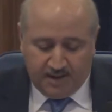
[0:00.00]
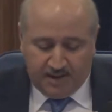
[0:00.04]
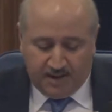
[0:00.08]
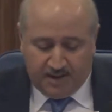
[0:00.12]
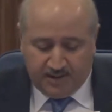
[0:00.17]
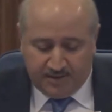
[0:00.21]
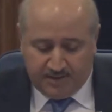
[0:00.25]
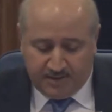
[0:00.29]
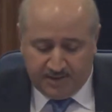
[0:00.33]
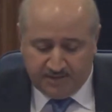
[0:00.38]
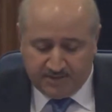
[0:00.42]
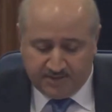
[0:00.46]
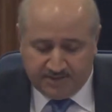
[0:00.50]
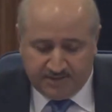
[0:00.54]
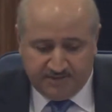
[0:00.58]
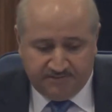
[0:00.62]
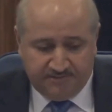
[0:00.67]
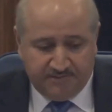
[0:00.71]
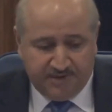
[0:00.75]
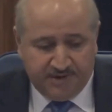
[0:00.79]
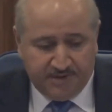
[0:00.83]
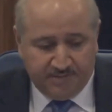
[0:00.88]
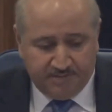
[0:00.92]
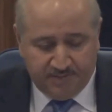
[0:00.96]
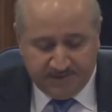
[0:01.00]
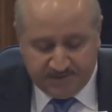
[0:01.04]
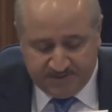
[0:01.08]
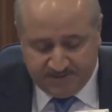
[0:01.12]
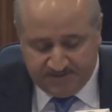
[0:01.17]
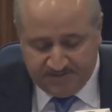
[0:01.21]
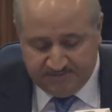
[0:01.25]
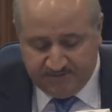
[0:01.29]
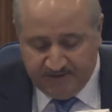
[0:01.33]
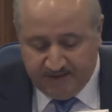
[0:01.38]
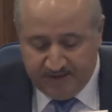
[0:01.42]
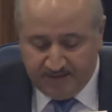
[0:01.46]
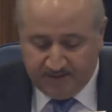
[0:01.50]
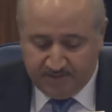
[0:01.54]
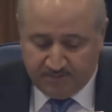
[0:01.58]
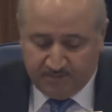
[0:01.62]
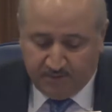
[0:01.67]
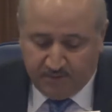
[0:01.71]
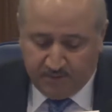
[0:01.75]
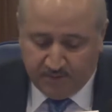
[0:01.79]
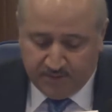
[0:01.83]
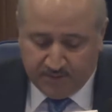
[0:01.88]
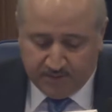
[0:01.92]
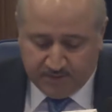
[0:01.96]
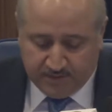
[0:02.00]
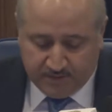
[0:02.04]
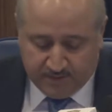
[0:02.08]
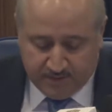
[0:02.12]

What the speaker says: I think it's a very much valid point.